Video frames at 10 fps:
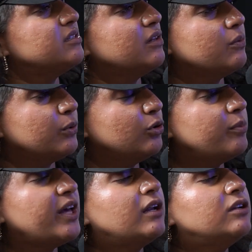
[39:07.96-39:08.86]
in the
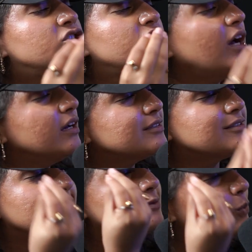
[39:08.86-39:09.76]
room, and just
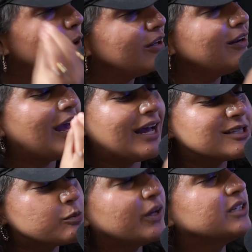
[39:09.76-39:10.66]
this one
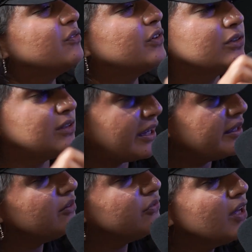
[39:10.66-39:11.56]
aspect of your
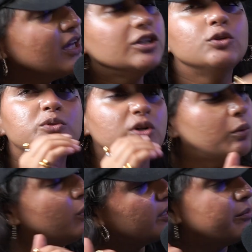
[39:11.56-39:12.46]
life, you
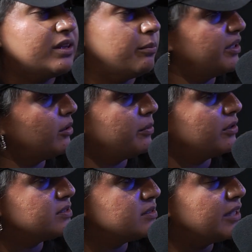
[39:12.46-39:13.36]
don't want to be the bigger person.